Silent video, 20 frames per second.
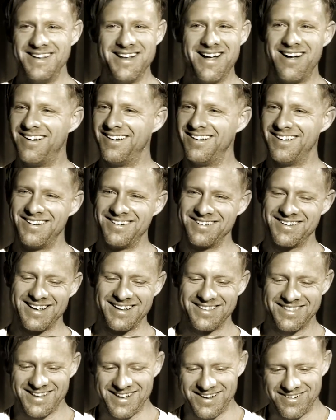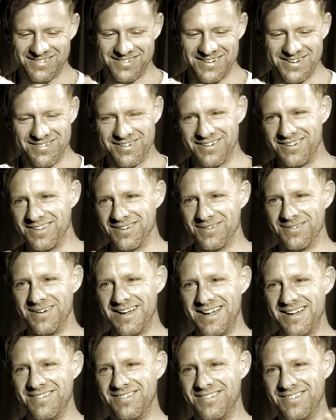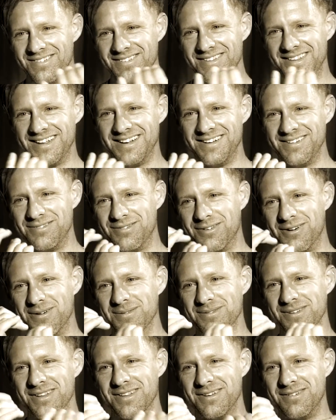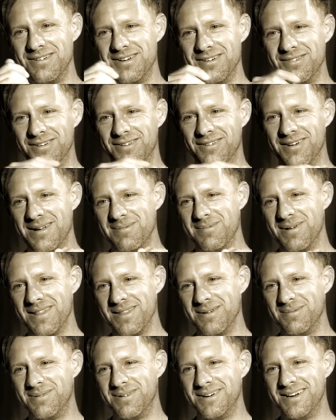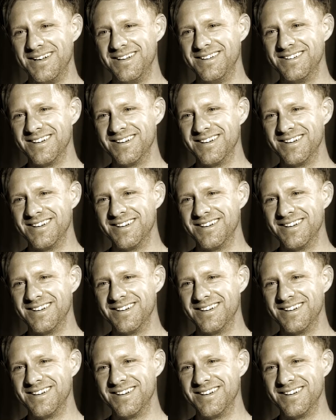No, there's like that river, the wave that forms on the river right by the bridge.